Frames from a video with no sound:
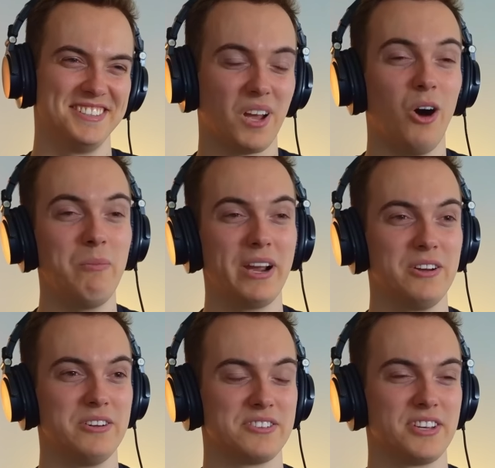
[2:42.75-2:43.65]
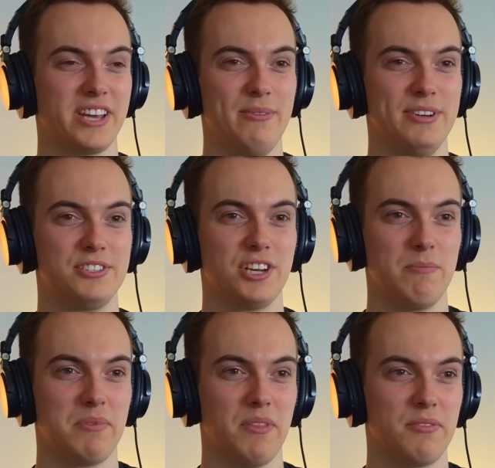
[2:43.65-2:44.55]
Oh my goodness, okay, we're
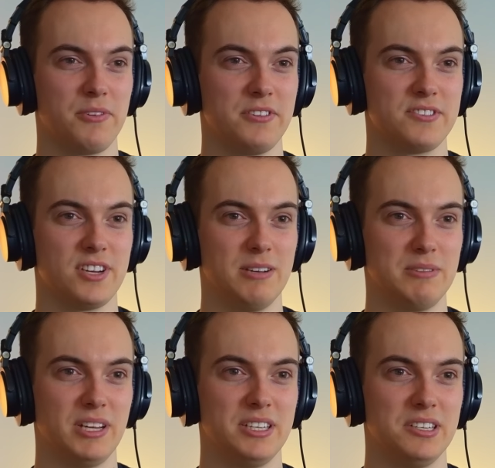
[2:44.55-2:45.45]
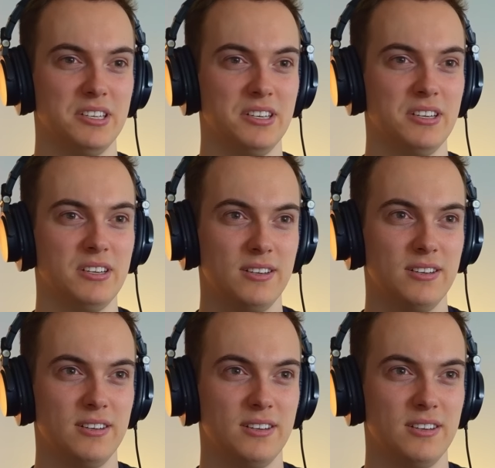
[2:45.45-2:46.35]
jumping through this timeline.
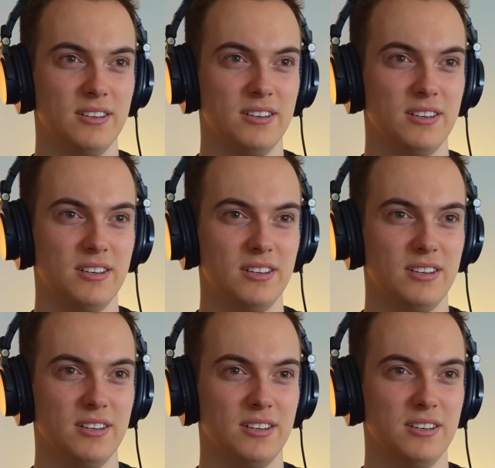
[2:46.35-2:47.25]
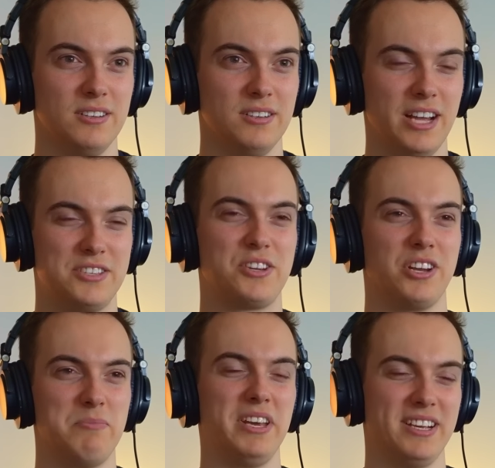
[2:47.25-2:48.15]
Mm-hmm. It's
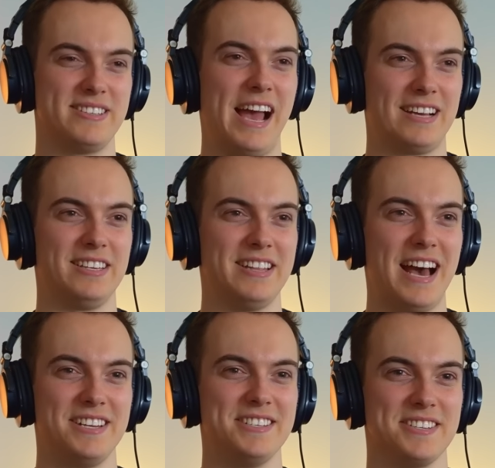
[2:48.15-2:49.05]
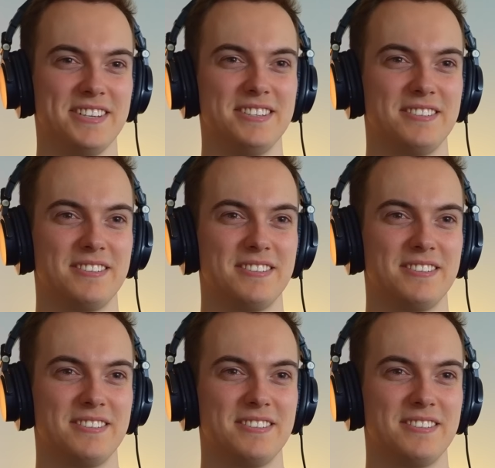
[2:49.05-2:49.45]
gonna be exactly that, isn't it?